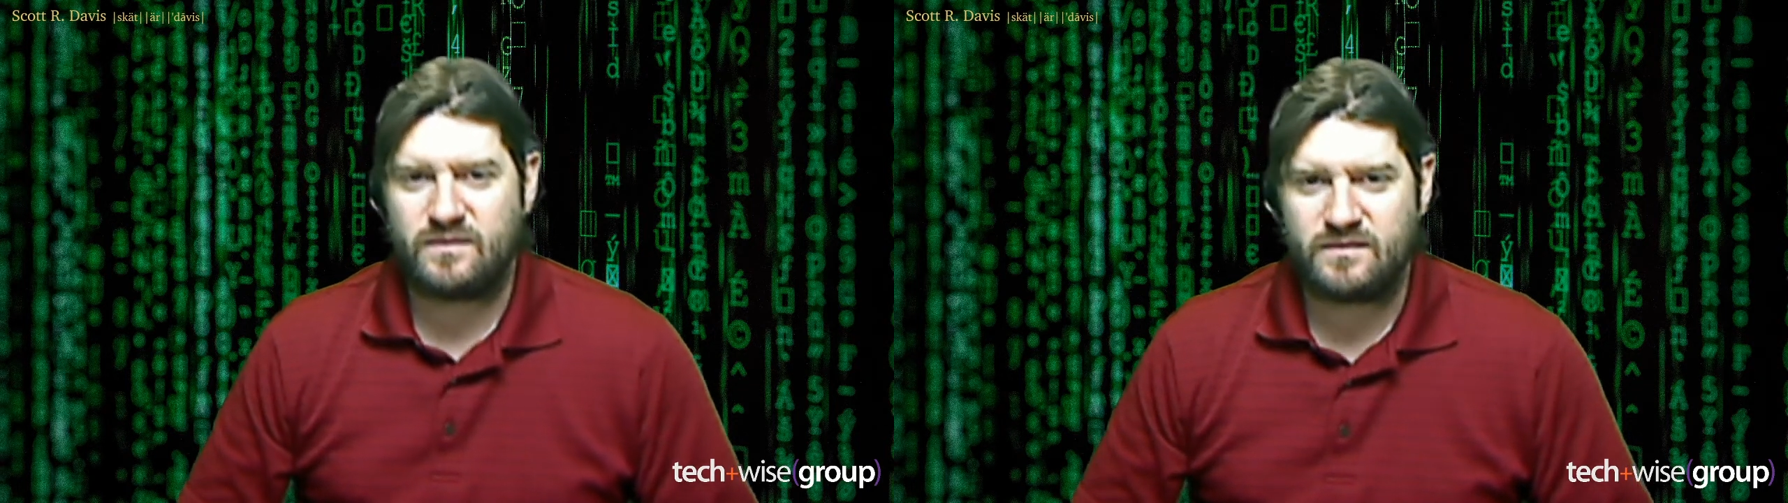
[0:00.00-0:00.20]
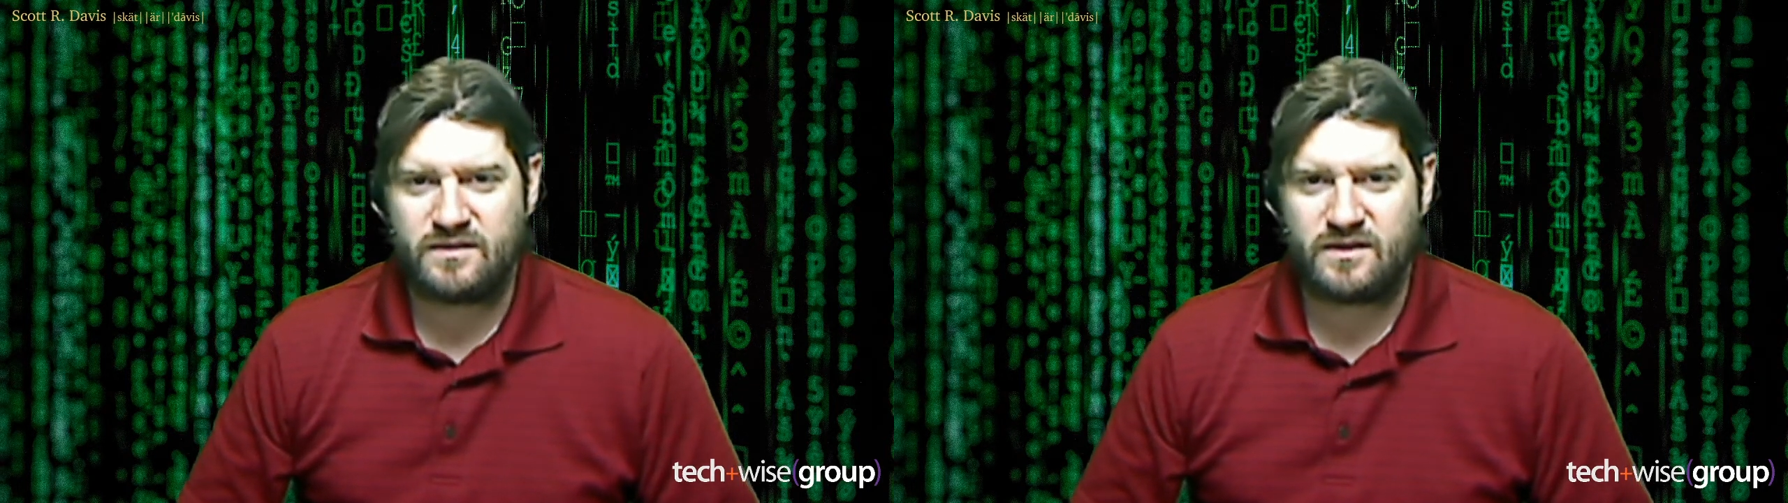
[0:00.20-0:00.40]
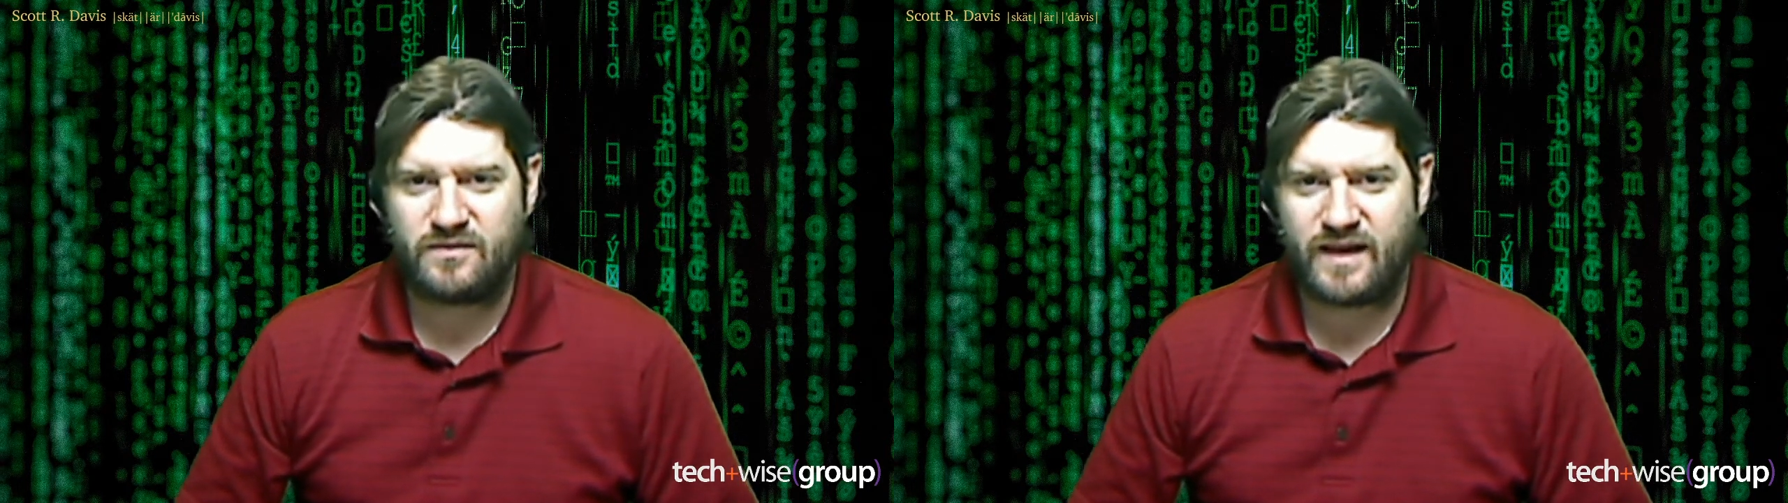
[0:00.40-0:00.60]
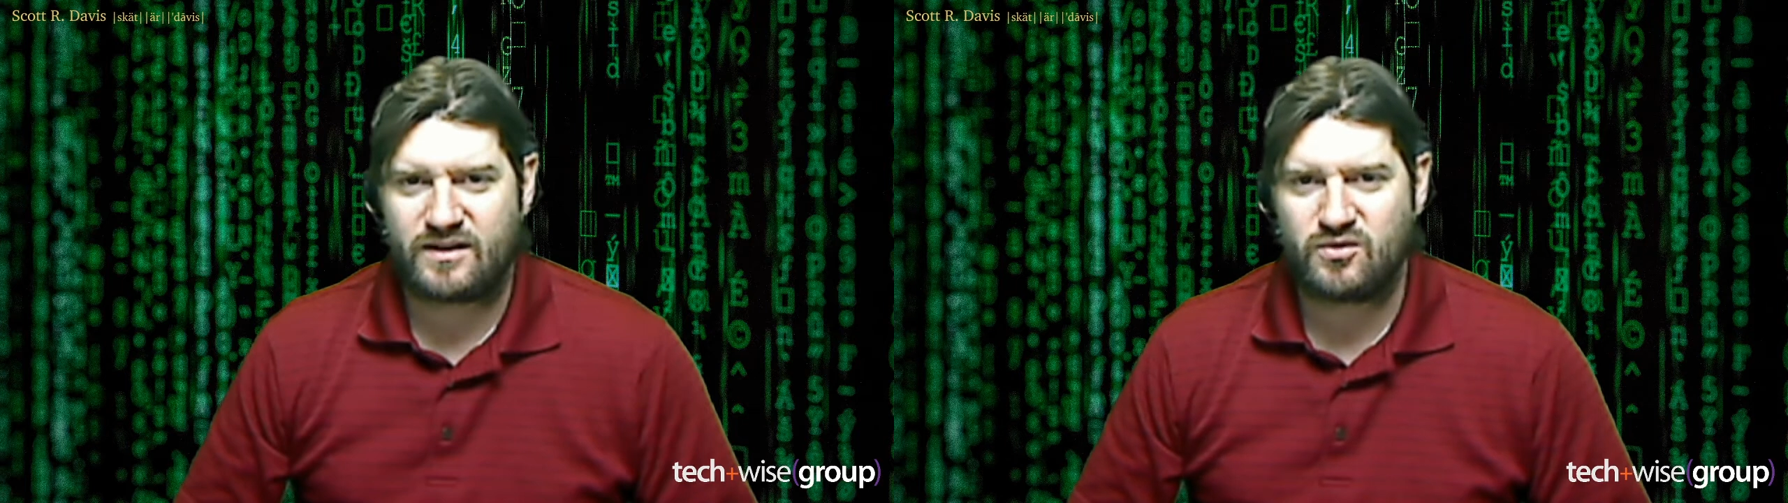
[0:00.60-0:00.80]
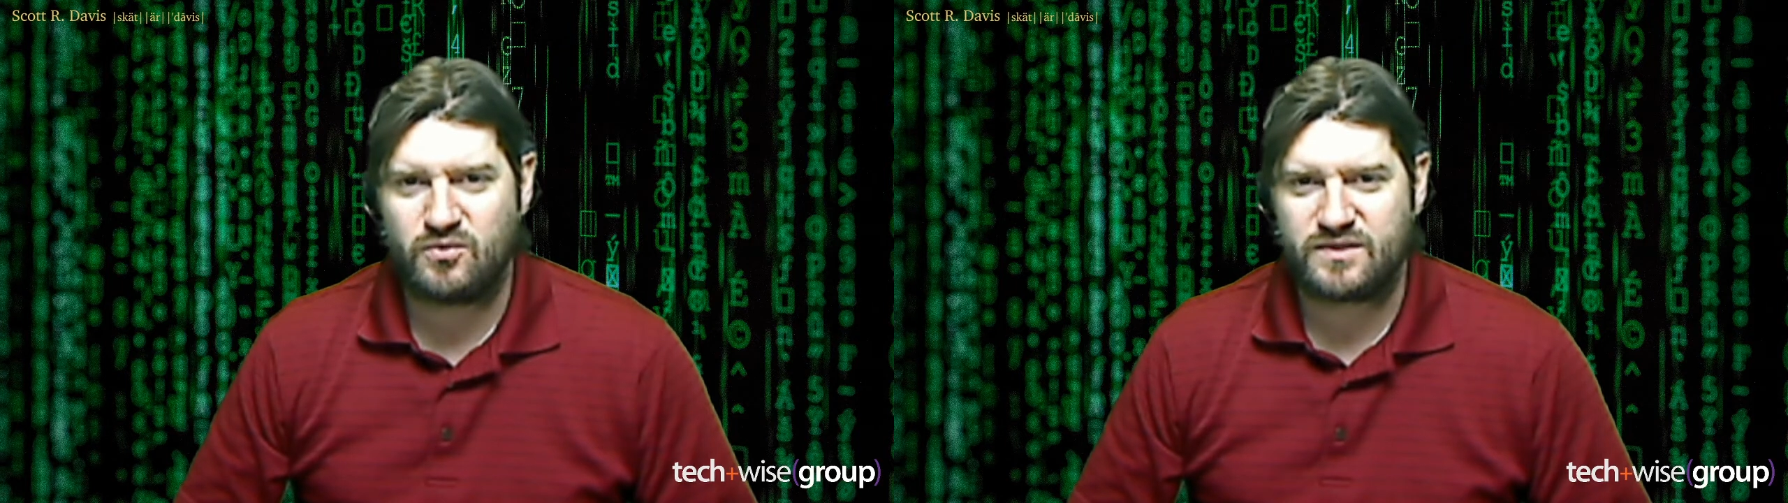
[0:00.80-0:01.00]
you know, that
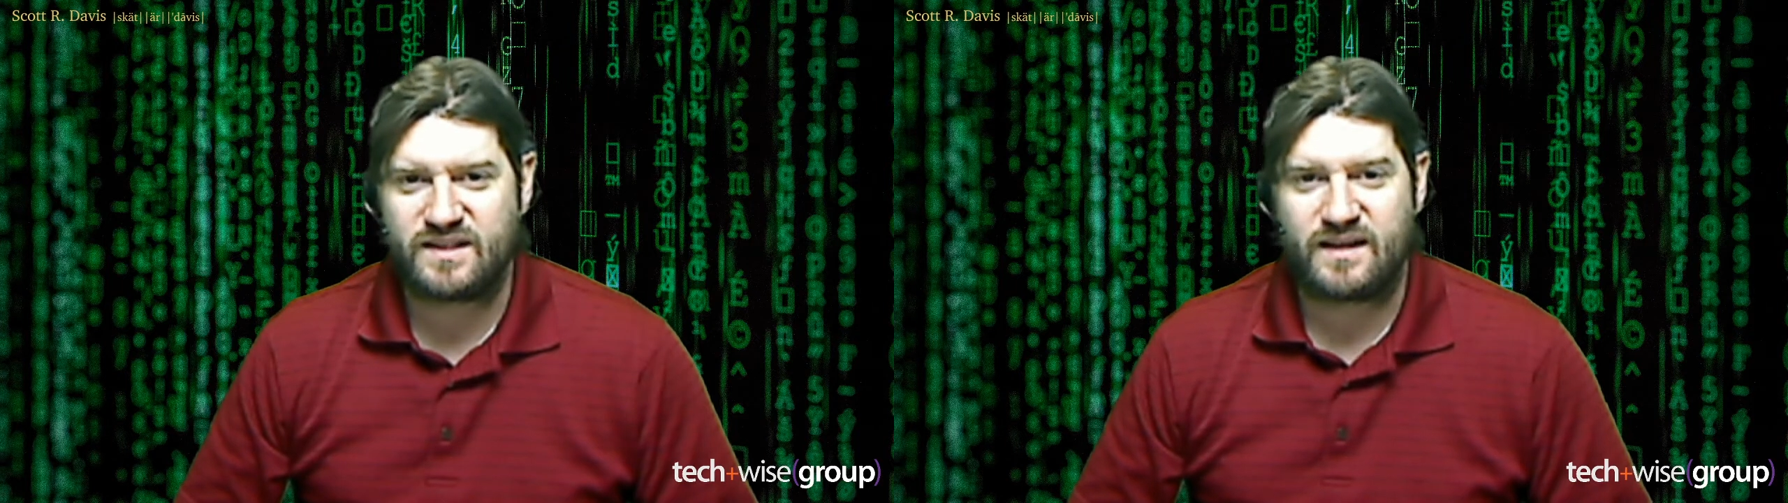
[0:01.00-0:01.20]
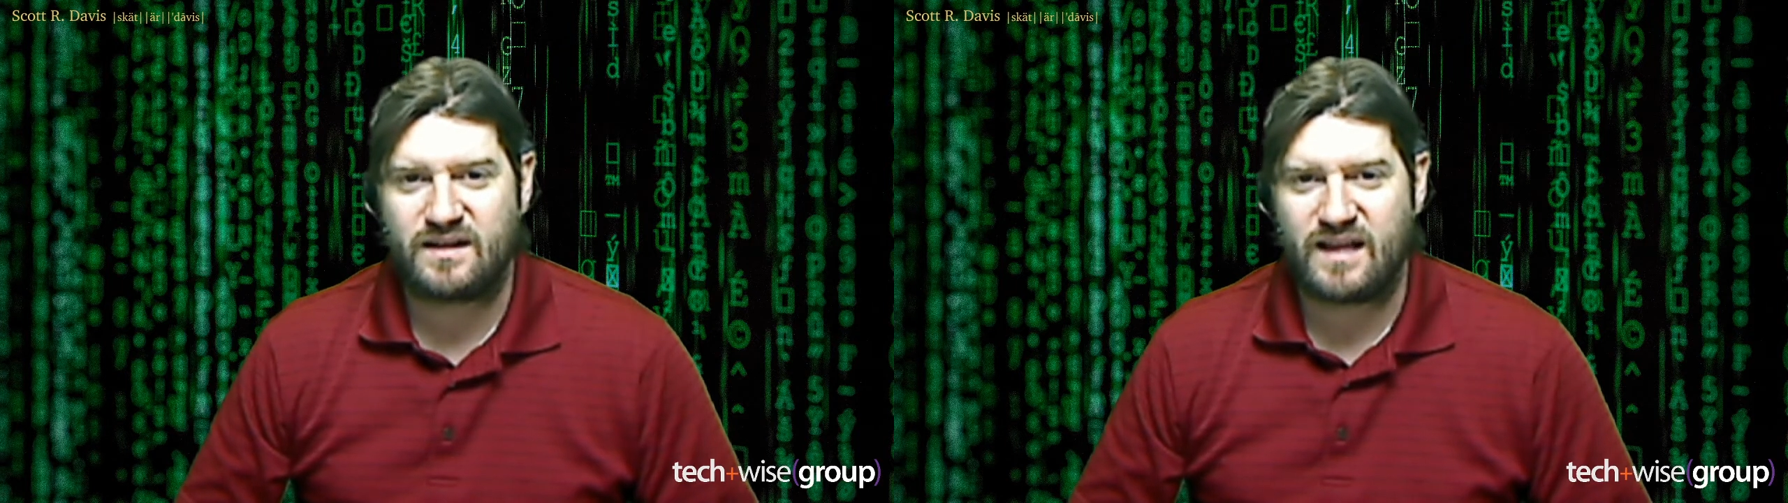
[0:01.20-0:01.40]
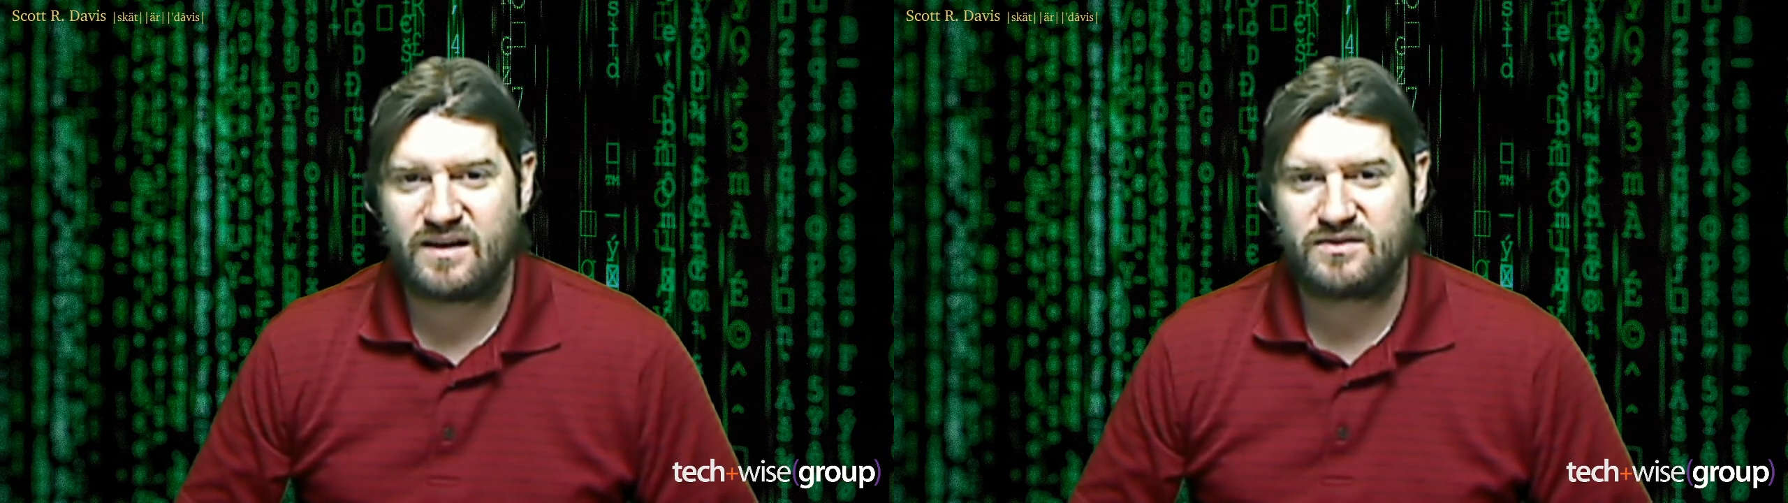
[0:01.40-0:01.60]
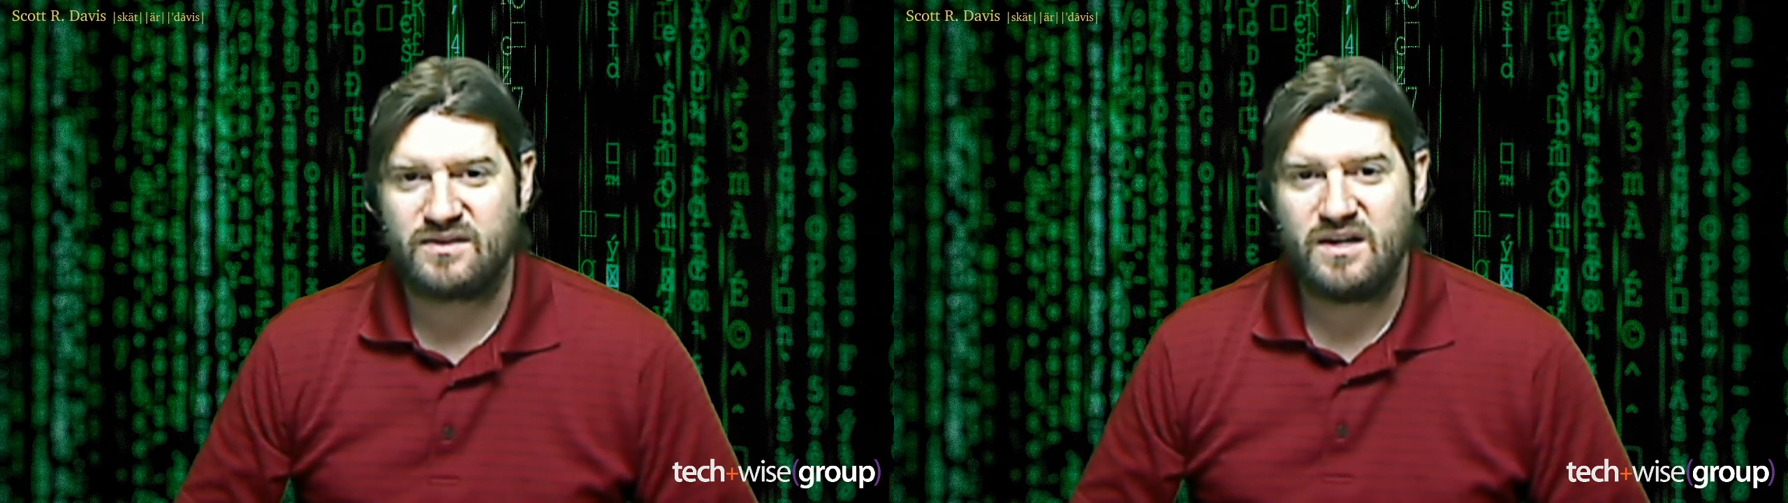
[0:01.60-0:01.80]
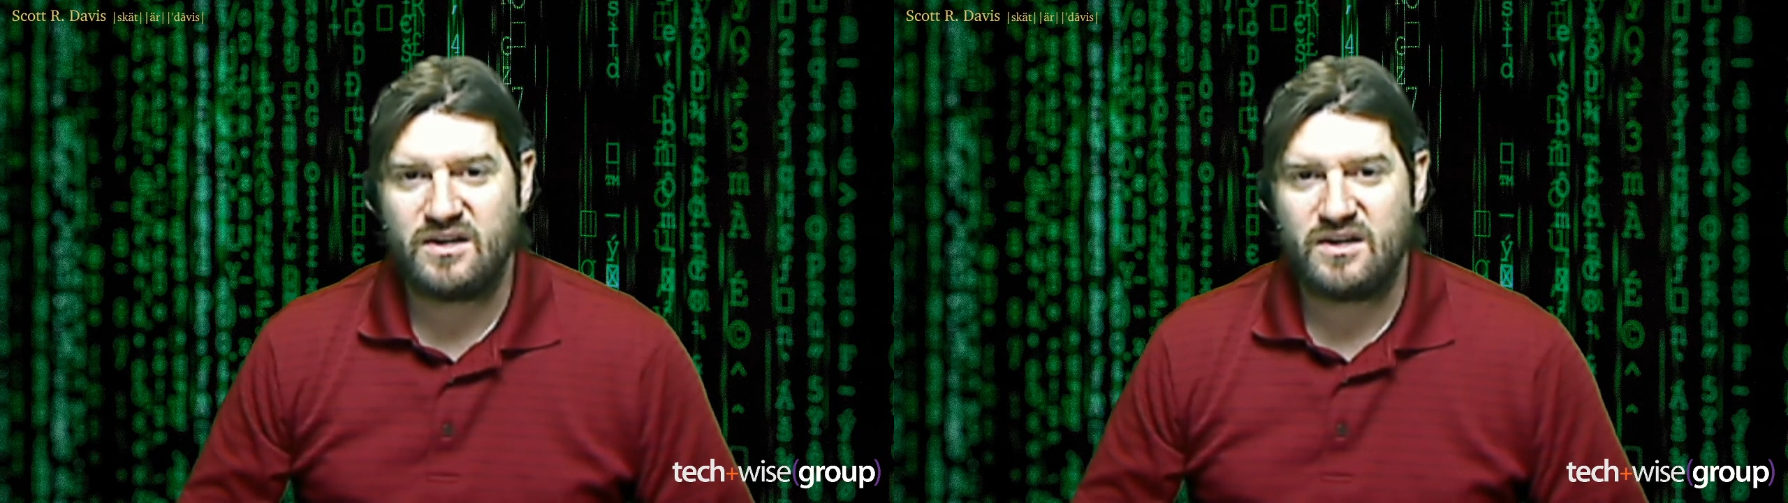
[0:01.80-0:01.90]
tool set that allows